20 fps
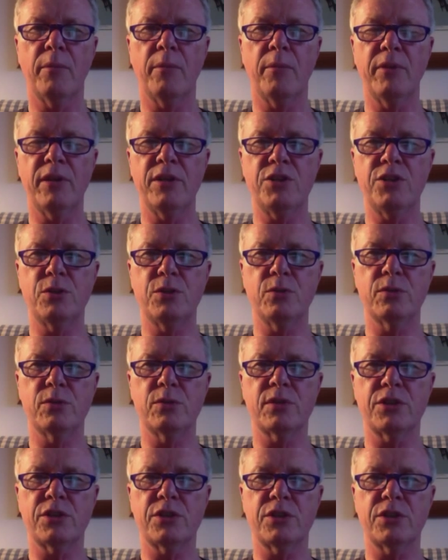issues
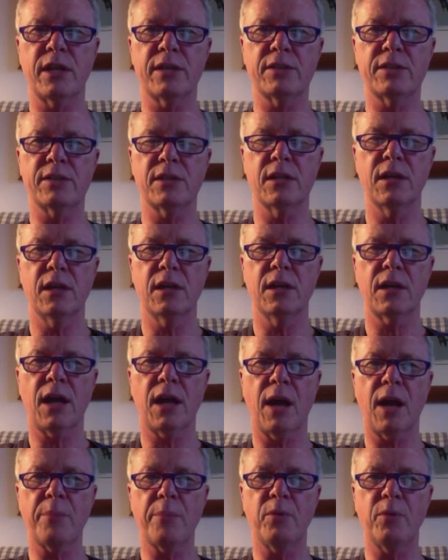such as
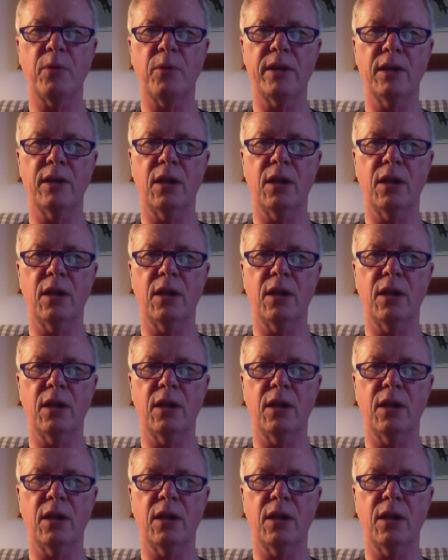copyright